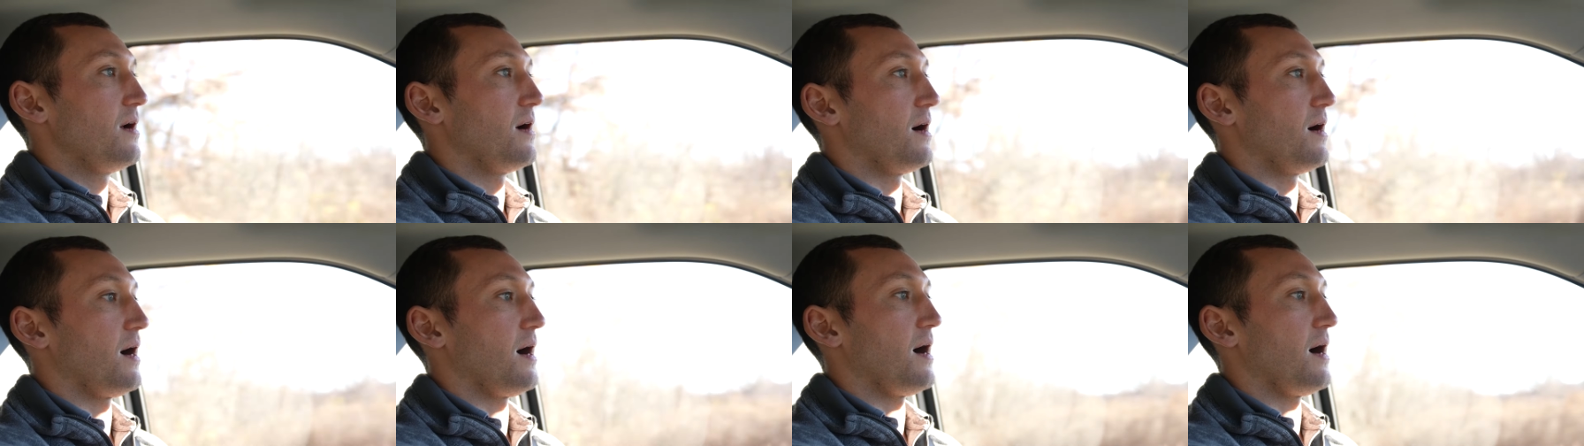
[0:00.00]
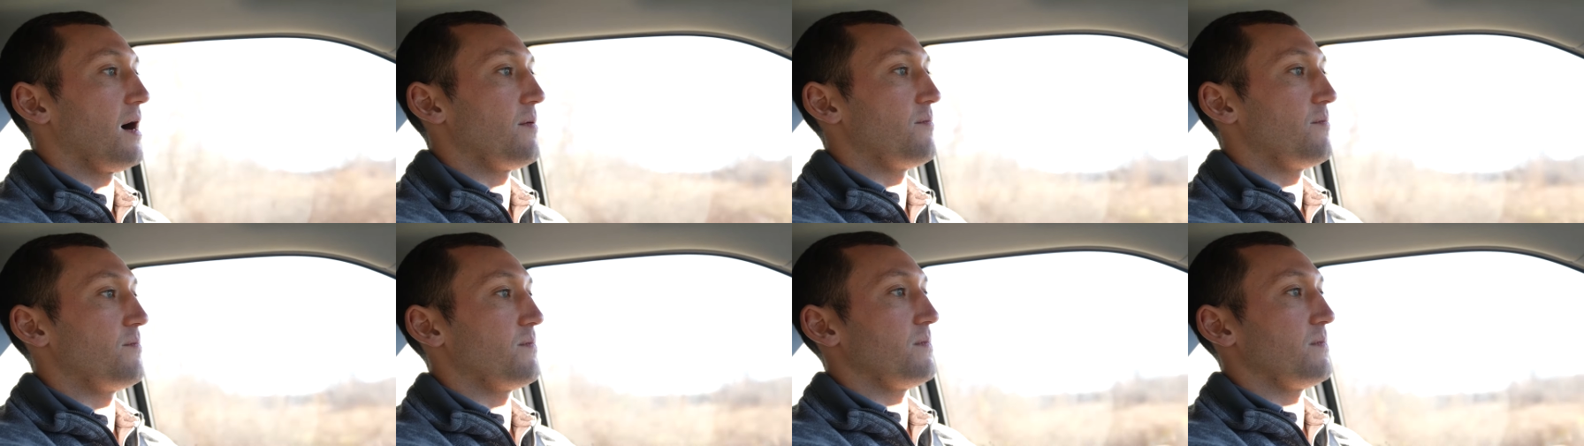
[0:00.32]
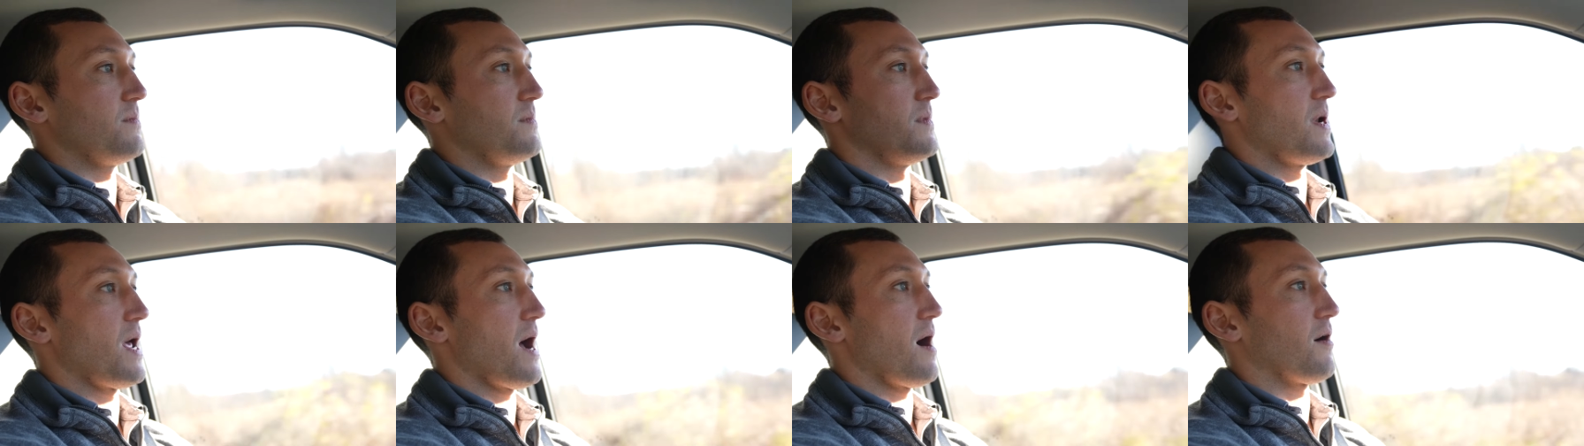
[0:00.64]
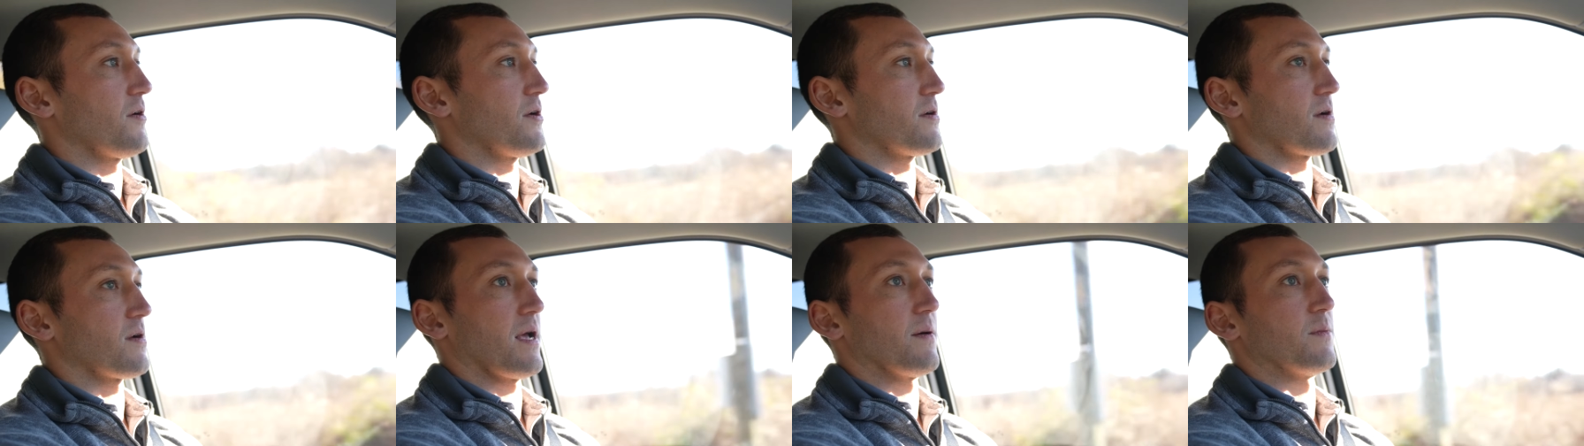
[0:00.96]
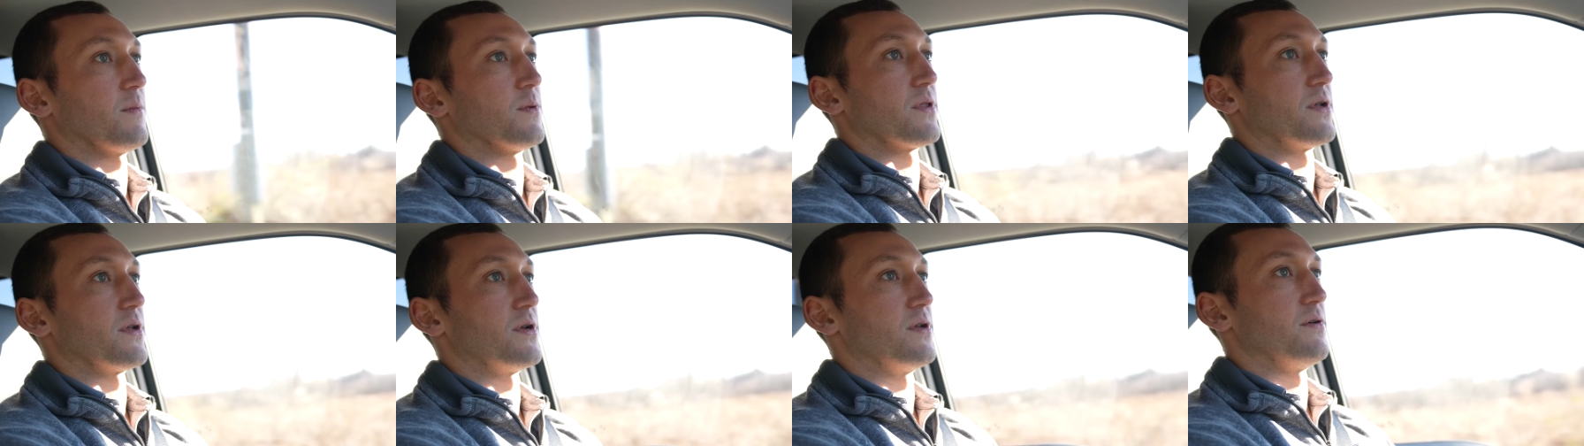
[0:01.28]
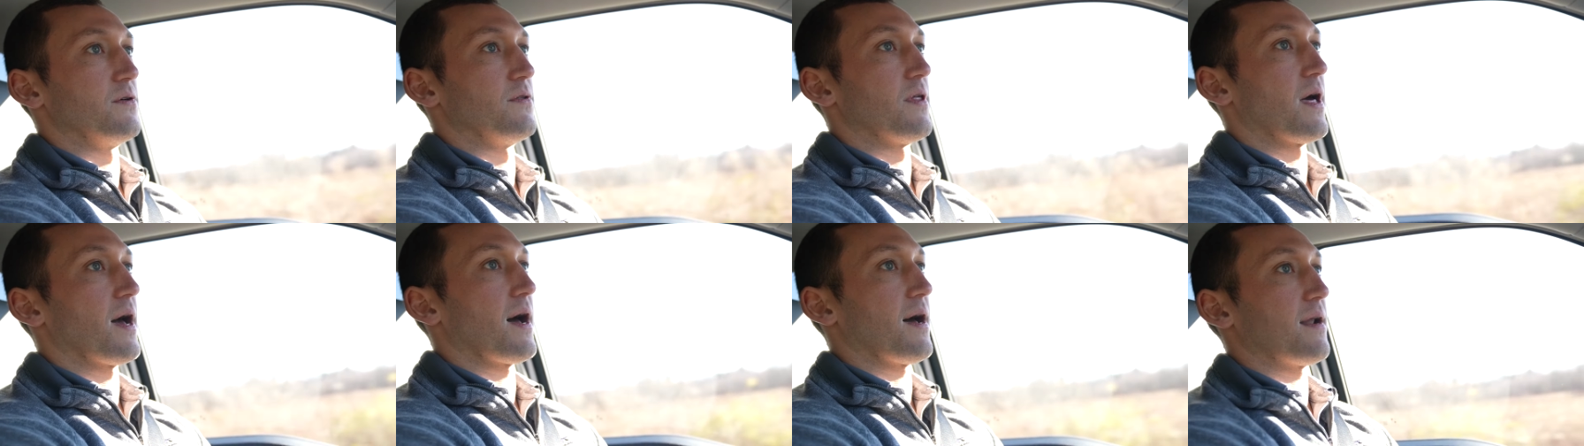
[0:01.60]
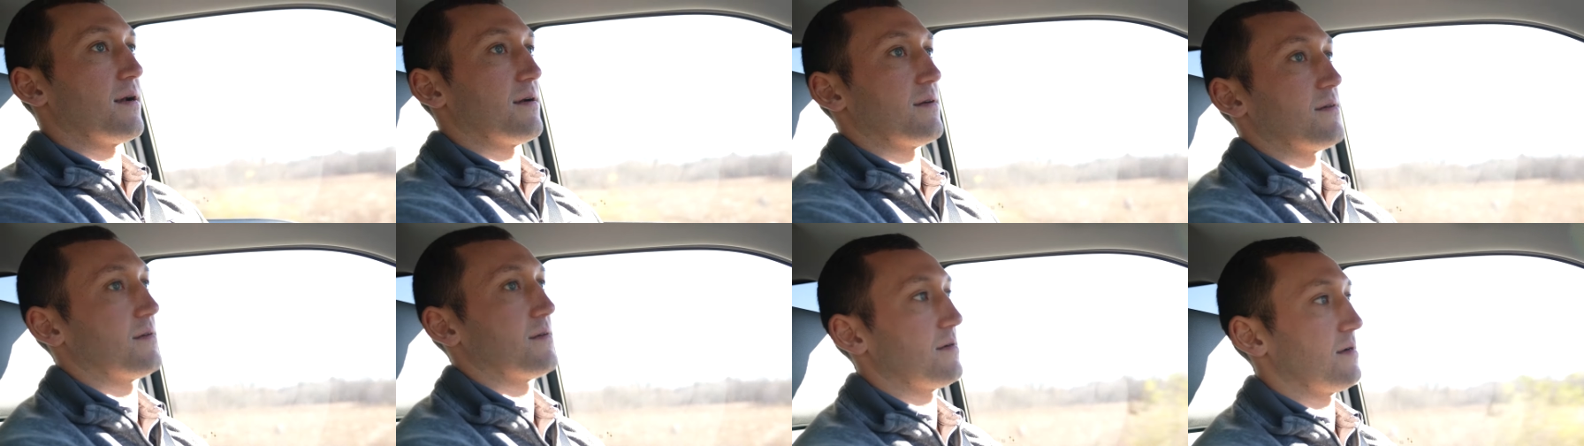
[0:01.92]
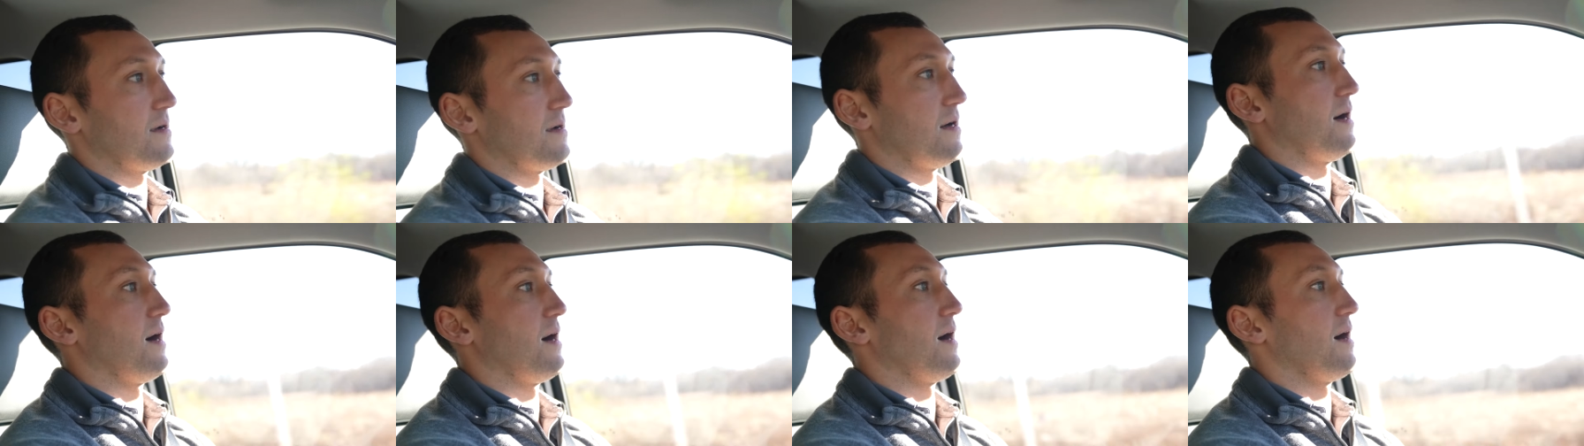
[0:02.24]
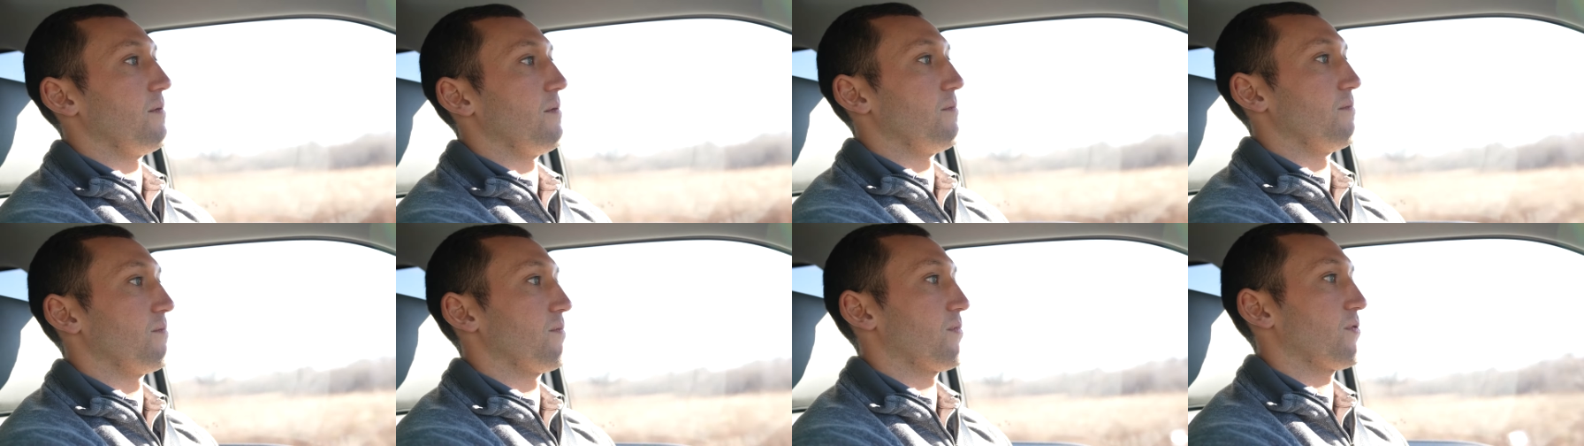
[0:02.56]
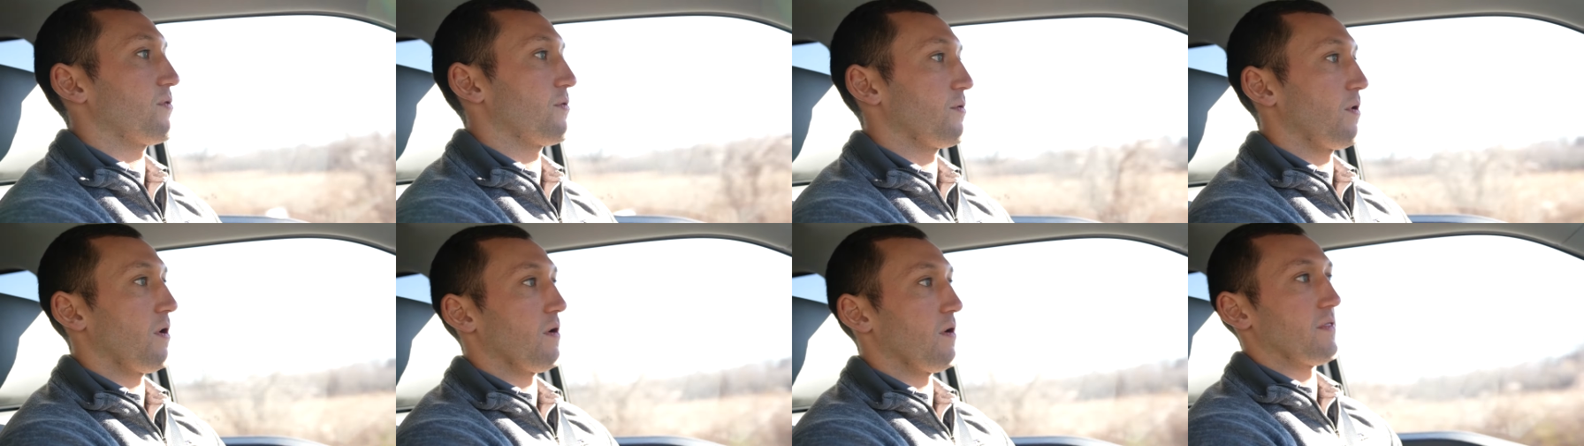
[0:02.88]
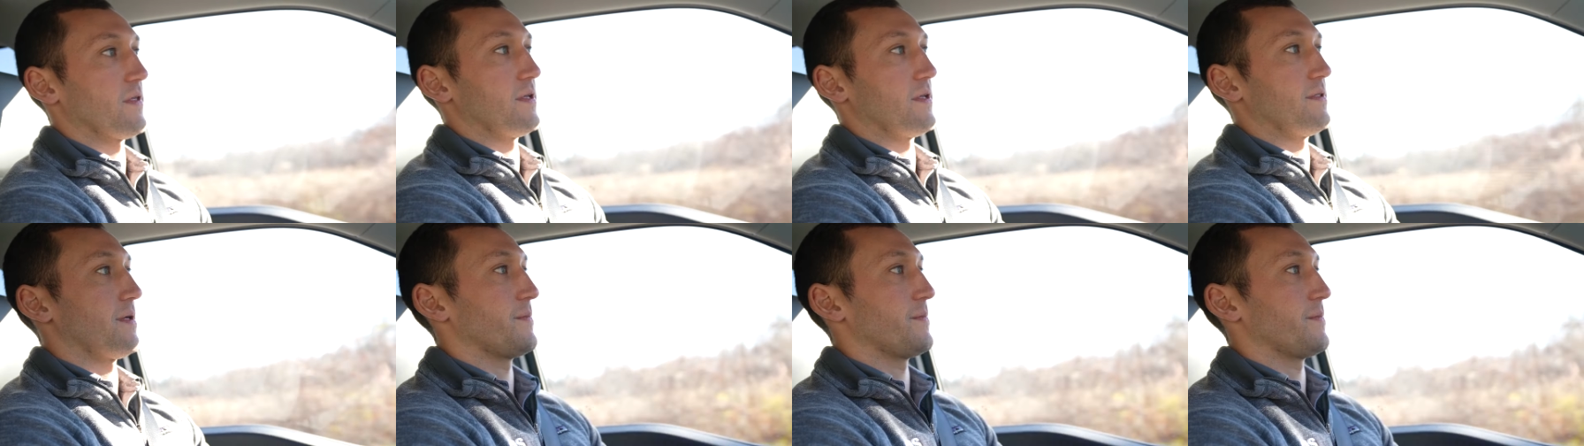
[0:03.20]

Um, now you're able to do that um, through all the.